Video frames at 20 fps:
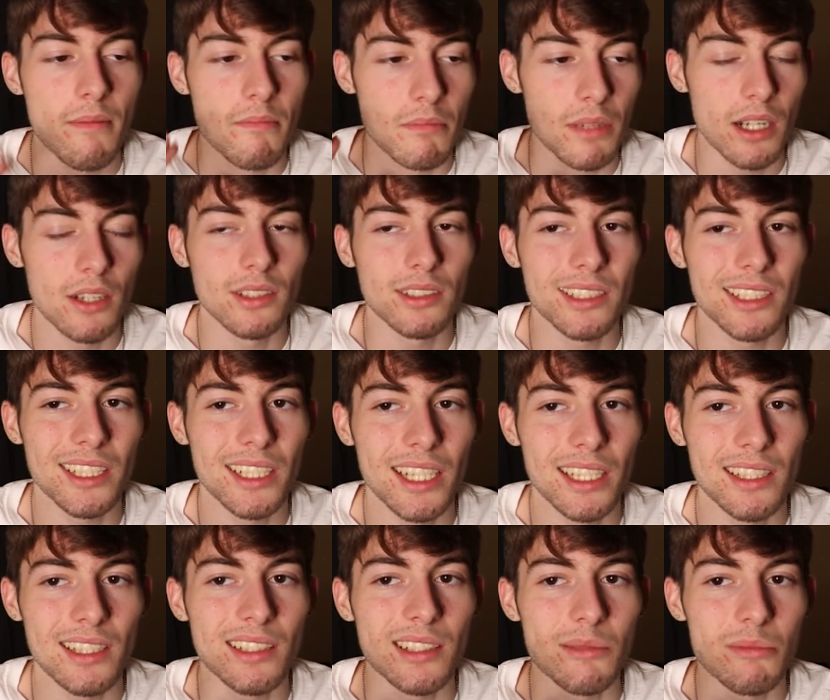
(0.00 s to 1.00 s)
But I was looking
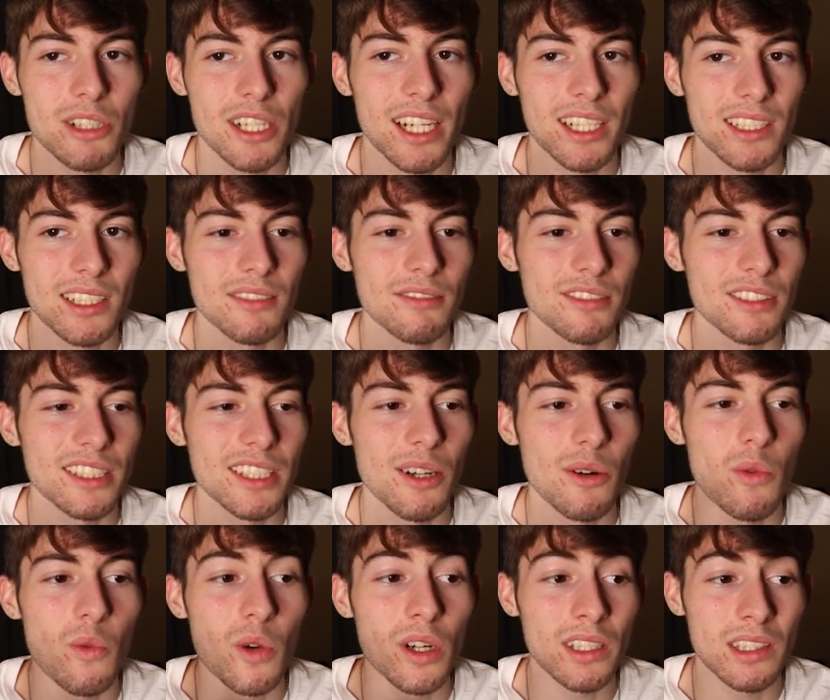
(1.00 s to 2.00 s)
at this objectively
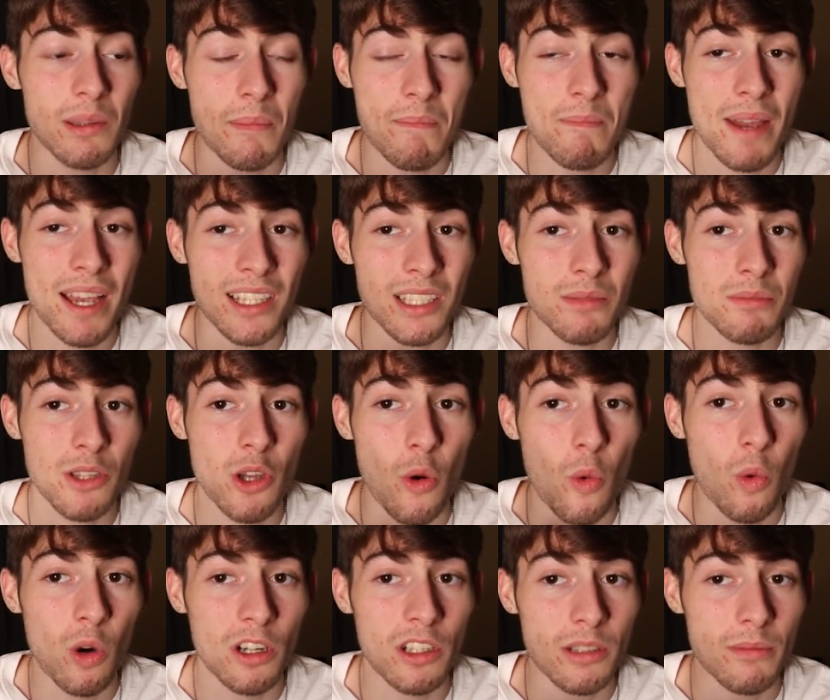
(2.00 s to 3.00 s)
on what the best to
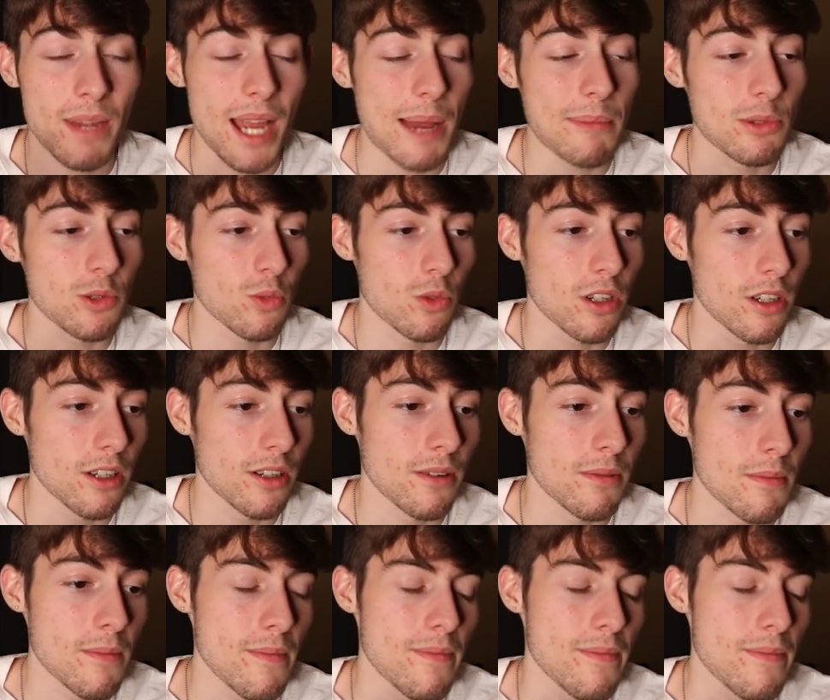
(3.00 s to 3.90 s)
worst maps were.